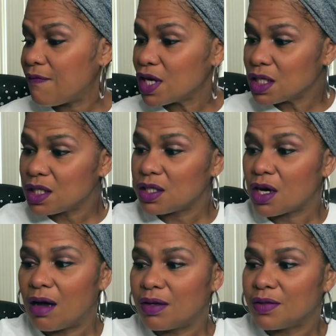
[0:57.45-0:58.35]
first
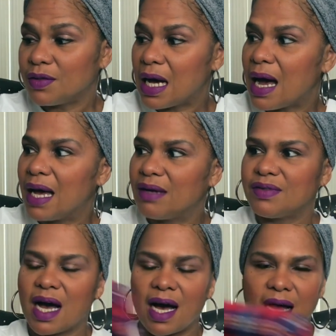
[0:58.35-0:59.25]
off,
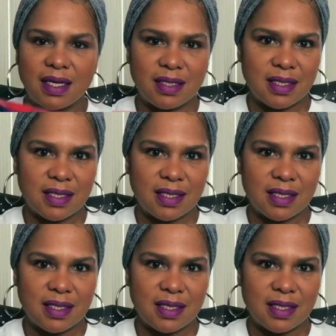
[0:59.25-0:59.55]
I've got